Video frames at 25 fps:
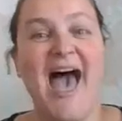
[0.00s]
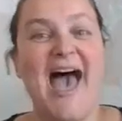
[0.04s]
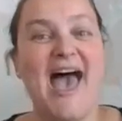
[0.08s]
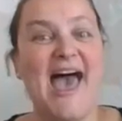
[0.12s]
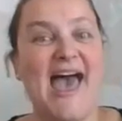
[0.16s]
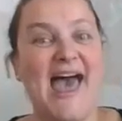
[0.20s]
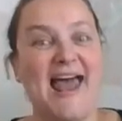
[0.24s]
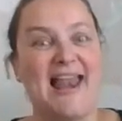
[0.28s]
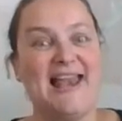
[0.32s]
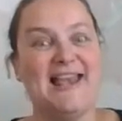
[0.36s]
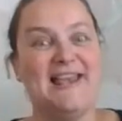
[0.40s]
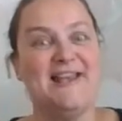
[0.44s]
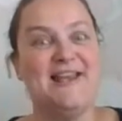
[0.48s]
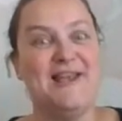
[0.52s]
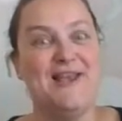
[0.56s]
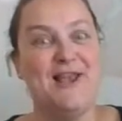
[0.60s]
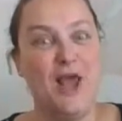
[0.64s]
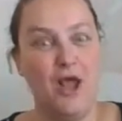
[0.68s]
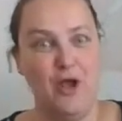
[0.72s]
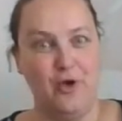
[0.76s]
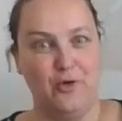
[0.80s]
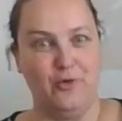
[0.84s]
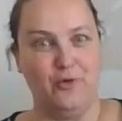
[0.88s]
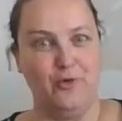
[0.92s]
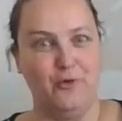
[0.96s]

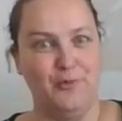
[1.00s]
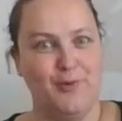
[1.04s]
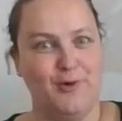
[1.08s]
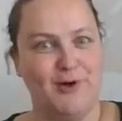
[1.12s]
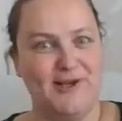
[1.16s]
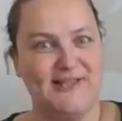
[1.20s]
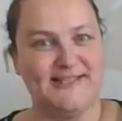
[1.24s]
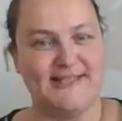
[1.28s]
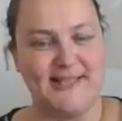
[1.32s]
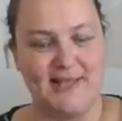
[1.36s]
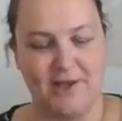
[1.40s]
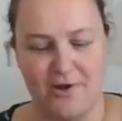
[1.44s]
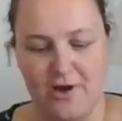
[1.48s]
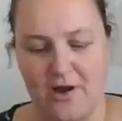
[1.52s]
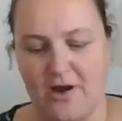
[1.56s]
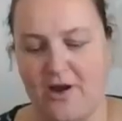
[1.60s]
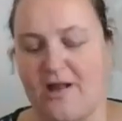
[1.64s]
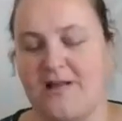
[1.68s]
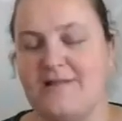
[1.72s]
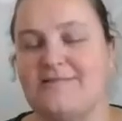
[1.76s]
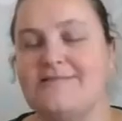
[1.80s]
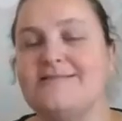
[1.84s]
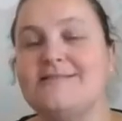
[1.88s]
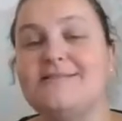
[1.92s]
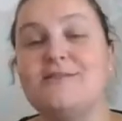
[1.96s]
Hello, boys and
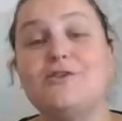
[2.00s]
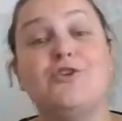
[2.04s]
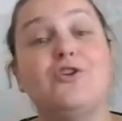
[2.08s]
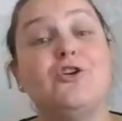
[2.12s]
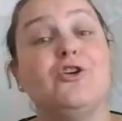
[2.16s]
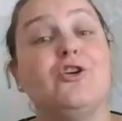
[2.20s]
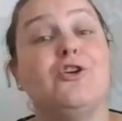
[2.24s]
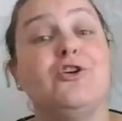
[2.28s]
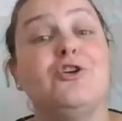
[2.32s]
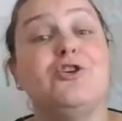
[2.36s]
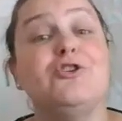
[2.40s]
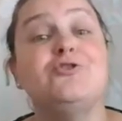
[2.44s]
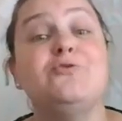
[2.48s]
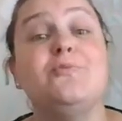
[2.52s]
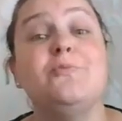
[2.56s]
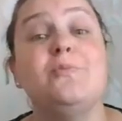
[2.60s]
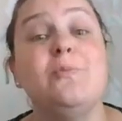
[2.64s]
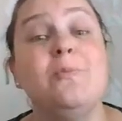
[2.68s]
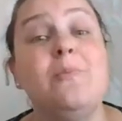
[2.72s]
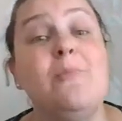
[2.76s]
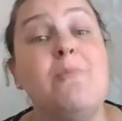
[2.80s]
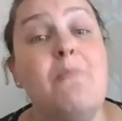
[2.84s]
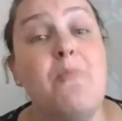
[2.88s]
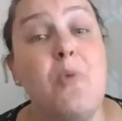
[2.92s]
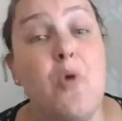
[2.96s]
girls. Good
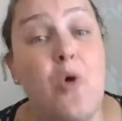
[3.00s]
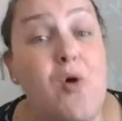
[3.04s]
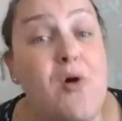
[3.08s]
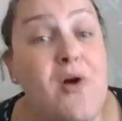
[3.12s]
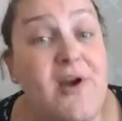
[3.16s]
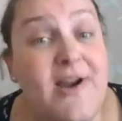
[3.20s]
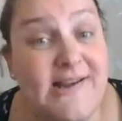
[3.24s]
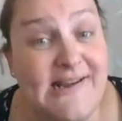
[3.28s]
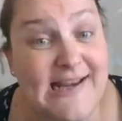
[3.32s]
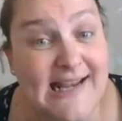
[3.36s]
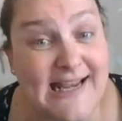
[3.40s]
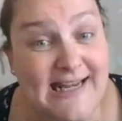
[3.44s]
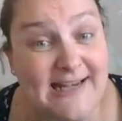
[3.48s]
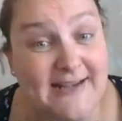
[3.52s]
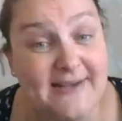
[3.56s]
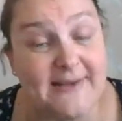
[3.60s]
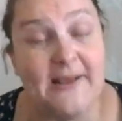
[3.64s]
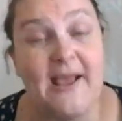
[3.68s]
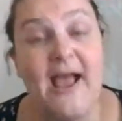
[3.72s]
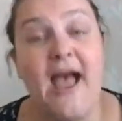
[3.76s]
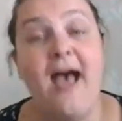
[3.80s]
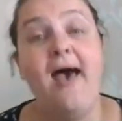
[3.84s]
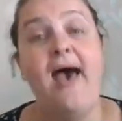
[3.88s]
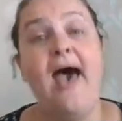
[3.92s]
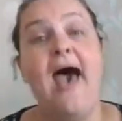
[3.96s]
morning.
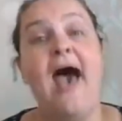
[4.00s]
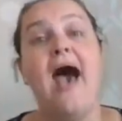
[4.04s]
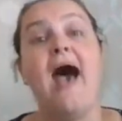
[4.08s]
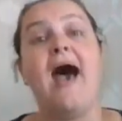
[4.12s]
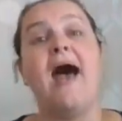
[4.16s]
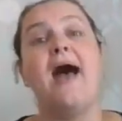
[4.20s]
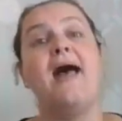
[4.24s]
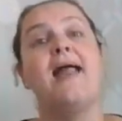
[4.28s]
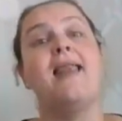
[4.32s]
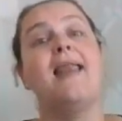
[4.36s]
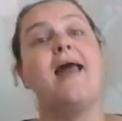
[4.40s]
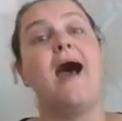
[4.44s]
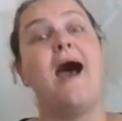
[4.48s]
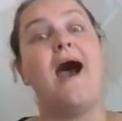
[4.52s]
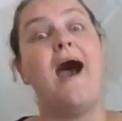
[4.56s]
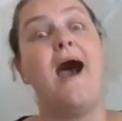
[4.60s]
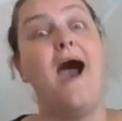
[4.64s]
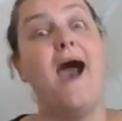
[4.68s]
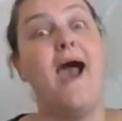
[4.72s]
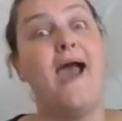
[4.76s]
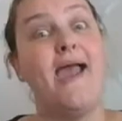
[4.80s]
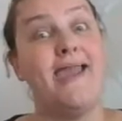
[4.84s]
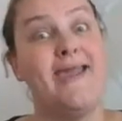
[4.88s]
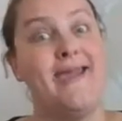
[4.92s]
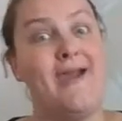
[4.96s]
And I
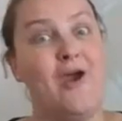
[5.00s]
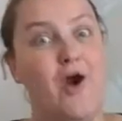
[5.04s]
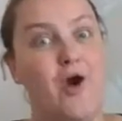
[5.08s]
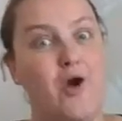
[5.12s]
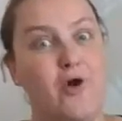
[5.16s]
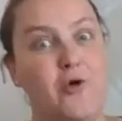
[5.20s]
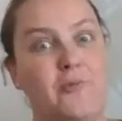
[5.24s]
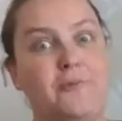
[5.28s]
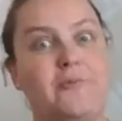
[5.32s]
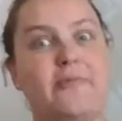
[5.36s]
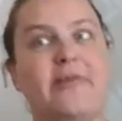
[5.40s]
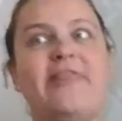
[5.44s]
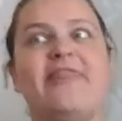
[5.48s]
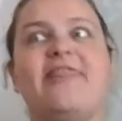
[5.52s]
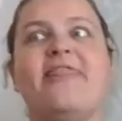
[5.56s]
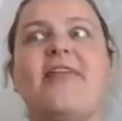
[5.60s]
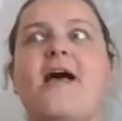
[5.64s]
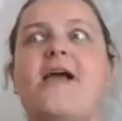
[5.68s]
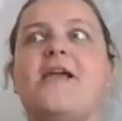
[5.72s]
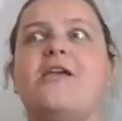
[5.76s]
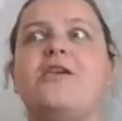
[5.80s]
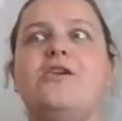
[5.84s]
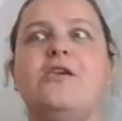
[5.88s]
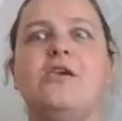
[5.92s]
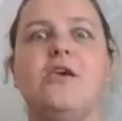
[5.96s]
hope
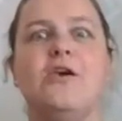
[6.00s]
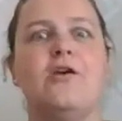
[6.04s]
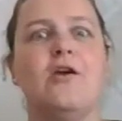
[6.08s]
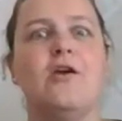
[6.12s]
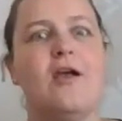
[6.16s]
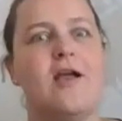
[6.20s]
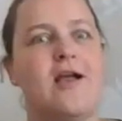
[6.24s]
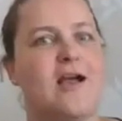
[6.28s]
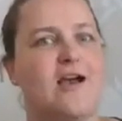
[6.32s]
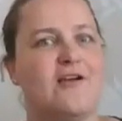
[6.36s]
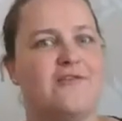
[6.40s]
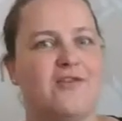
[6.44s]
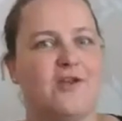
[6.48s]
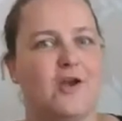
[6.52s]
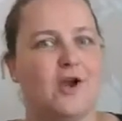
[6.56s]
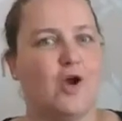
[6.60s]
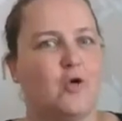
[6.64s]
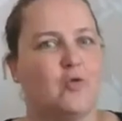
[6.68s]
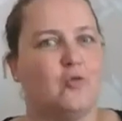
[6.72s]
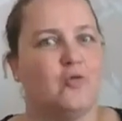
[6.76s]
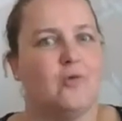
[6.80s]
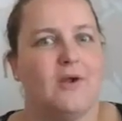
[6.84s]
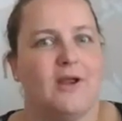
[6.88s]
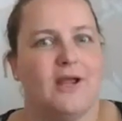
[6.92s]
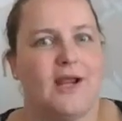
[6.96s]
that you're having a
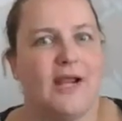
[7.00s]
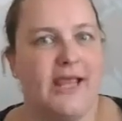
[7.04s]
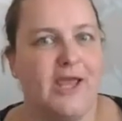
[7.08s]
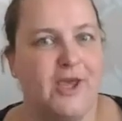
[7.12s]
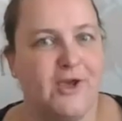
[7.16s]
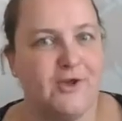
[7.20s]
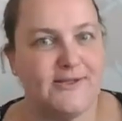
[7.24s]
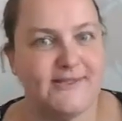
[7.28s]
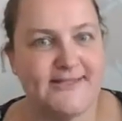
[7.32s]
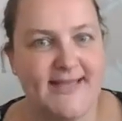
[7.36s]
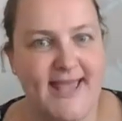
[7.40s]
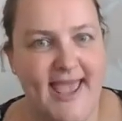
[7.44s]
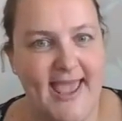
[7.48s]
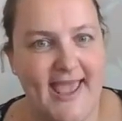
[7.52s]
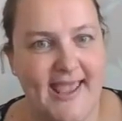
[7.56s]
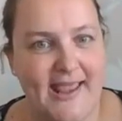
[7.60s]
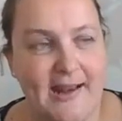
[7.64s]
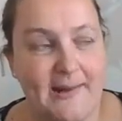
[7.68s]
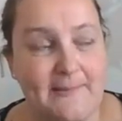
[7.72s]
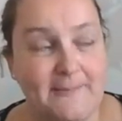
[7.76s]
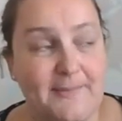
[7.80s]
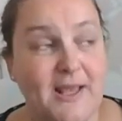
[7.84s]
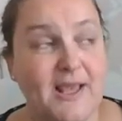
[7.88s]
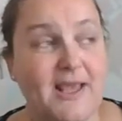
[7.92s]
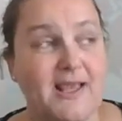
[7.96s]
really good day
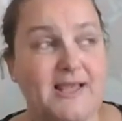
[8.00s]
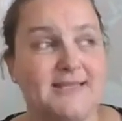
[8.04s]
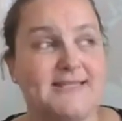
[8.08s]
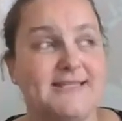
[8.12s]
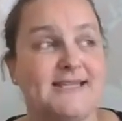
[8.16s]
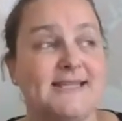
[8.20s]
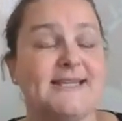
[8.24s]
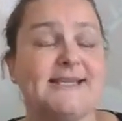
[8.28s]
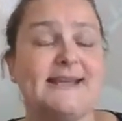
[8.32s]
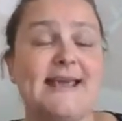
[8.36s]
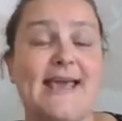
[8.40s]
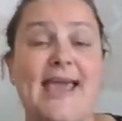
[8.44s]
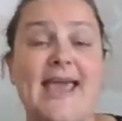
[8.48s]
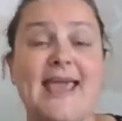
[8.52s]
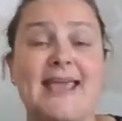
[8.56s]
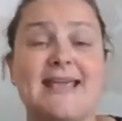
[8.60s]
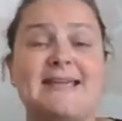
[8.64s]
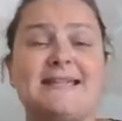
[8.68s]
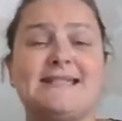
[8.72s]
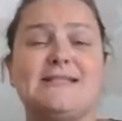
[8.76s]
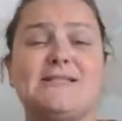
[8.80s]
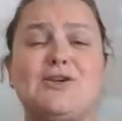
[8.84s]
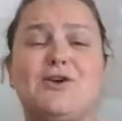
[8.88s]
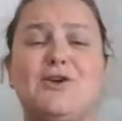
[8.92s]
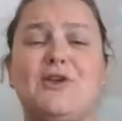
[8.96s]
because today
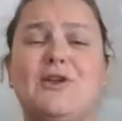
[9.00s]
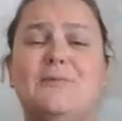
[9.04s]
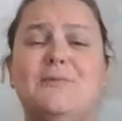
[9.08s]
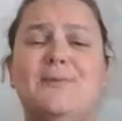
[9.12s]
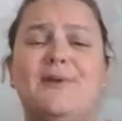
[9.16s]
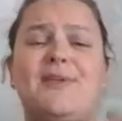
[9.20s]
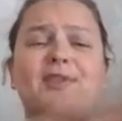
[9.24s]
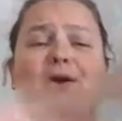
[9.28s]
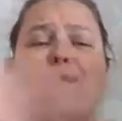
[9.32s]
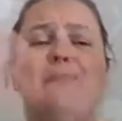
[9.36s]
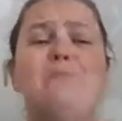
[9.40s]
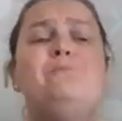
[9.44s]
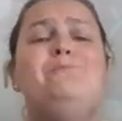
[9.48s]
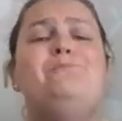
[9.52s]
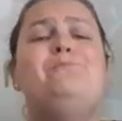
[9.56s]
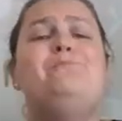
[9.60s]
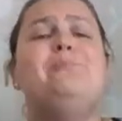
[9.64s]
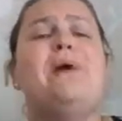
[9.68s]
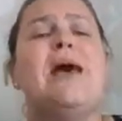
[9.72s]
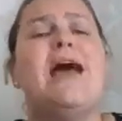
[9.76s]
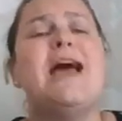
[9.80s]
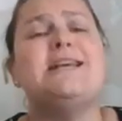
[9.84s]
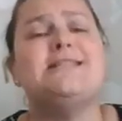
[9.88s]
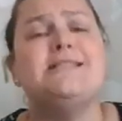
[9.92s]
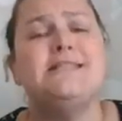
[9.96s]
is going to be the
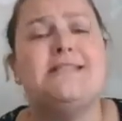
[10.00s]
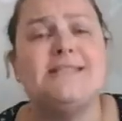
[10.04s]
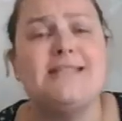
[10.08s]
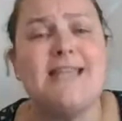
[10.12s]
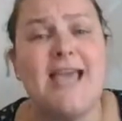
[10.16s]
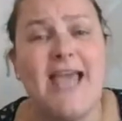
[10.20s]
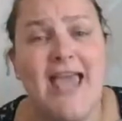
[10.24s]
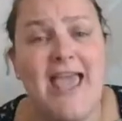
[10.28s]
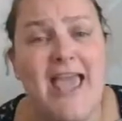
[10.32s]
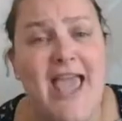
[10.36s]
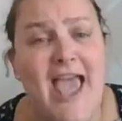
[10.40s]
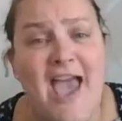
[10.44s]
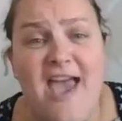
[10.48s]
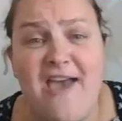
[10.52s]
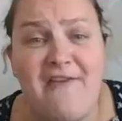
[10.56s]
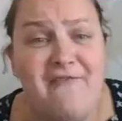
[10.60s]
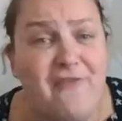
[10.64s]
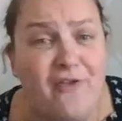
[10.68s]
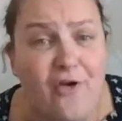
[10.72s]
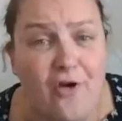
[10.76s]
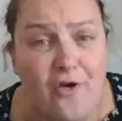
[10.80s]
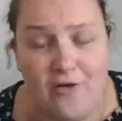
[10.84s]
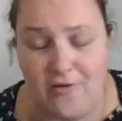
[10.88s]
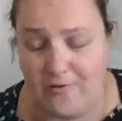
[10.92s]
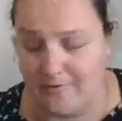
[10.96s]
best day
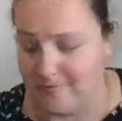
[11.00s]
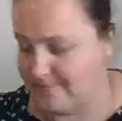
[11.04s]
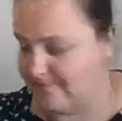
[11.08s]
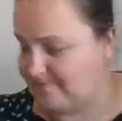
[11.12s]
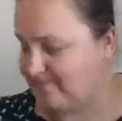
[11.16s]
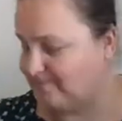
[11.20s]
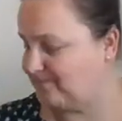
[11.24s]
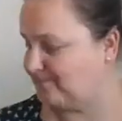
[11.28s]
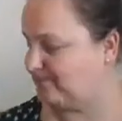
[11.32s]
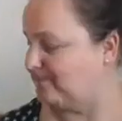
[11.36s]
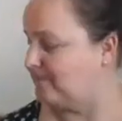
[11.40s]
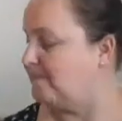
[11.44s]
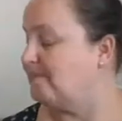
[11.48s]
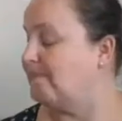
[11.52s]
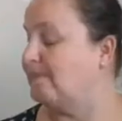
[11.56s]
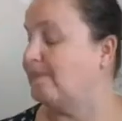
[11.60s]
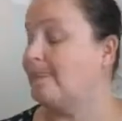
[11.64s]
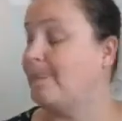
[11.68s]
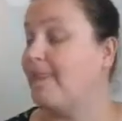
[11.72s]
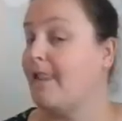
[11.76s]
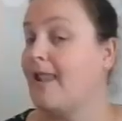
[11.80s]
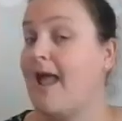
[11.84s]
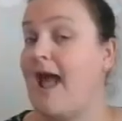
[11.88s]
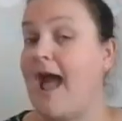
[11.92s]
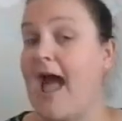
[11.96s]
ever.
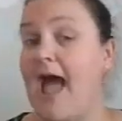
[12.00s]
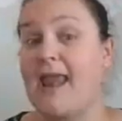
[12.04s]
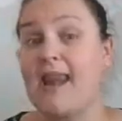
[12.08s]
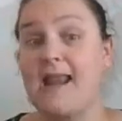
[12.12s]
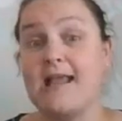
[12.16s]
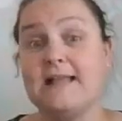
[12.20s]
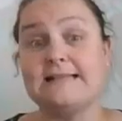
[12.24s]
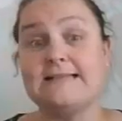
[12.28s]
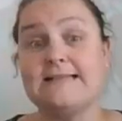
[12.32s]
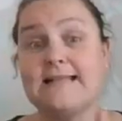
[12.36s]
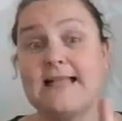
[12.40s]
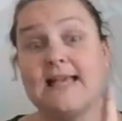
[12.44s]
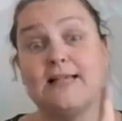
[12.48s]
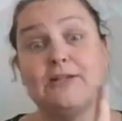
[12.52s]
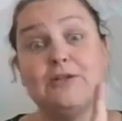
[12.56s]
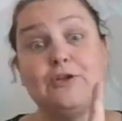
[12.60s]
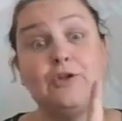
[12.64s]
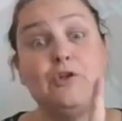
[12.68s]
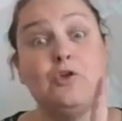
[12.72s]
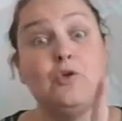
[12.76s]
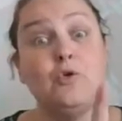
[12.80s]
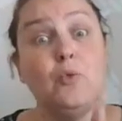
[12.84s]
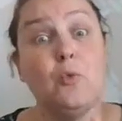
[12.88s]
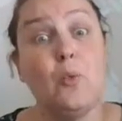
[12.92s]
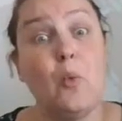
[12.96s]
And I'll tell
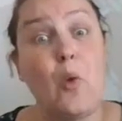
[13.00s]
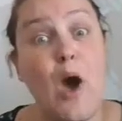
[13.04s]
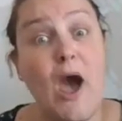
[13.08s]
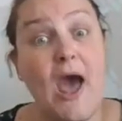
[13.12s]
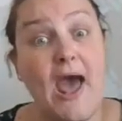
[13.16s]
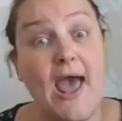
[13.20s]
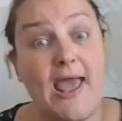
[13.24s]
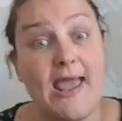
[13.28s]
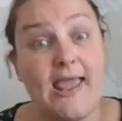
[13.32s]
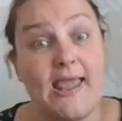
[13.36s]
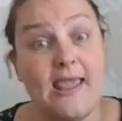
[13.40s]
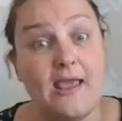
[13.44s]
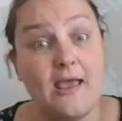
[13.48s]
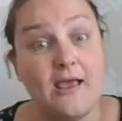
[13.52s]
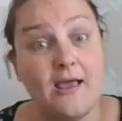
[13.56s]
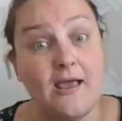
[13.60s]
you why.